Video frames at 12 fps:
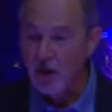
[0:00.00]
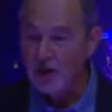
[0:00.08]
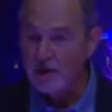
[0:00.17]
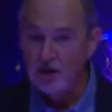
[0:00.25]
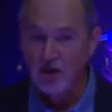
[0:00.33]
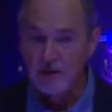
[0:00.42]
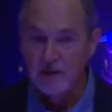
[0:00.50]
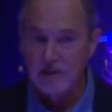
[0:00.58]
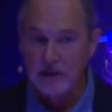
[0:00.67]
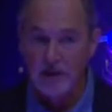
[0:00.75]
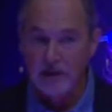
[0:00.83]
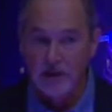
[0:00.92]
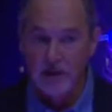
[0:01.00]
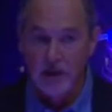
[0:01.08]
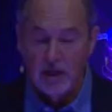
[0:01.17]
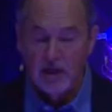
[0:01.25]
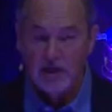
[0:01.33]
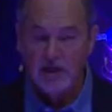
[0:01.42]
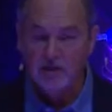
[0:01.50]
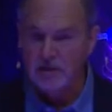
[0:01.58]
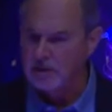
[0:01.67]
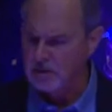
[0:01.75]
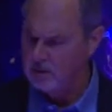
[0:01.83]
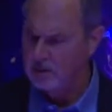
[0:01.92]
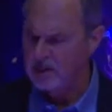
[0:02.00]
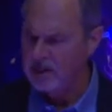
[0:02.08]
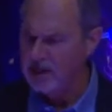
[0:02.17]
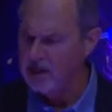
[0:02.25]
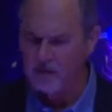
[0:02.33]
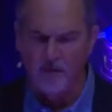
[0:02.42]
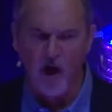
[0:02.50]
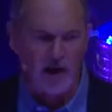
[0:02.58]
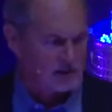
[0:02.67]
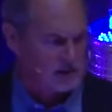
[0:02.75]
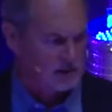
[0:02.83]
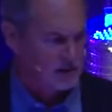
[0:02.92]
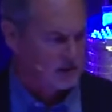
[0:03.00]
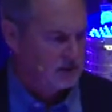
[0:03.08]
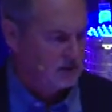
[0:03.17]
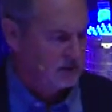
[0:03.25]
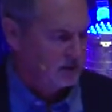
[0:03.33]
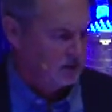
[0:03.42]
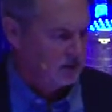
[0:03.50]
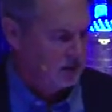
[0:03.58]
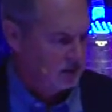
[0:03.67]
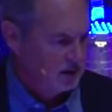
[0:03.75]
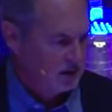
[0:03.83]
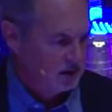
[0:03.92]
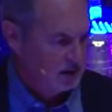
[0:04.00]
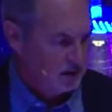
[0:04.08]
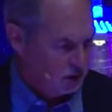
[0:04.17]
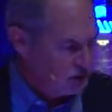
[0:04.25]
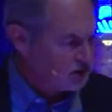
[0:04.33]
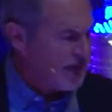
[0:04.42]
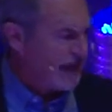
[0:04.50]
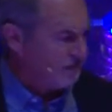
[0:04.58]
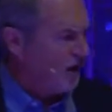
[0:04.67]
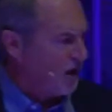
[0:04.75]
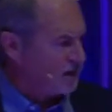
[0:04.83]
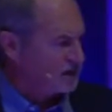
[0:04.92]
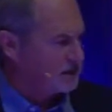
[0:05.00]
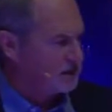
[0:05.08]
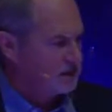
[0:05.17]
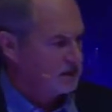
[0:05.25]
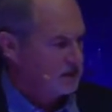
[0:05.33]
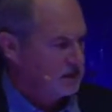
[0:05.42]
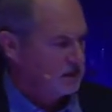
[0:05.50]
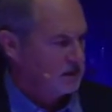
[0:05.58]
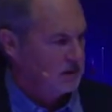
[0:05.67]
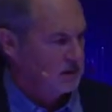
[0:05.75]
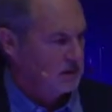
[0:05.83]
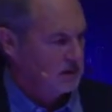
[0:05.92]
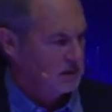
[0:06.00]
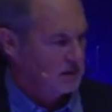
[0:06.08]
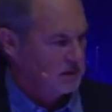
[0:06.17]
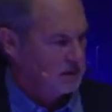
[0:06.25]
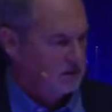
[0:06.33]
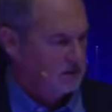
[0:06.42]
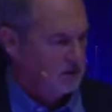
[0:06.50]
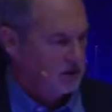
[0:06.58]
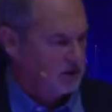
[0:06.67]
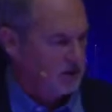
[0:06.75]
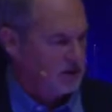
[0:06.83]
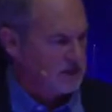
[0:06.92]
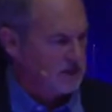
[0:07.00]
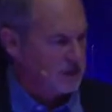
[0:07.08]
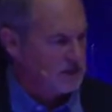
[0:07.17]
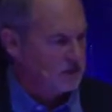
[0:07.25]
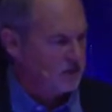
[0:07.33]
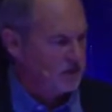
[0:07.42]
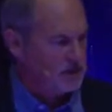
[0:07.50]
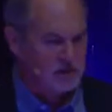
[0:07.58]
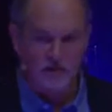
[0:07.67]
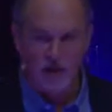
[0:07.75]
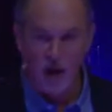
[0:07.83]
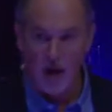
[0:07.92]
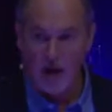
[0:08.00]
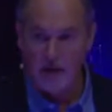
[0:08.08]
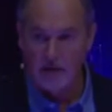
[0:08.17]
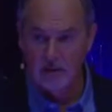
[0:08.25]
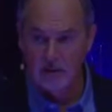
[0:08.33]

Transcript: God, God's, God, you know, the devil says, there's another voice. Who's that voice? My goodness, that's the voice of God.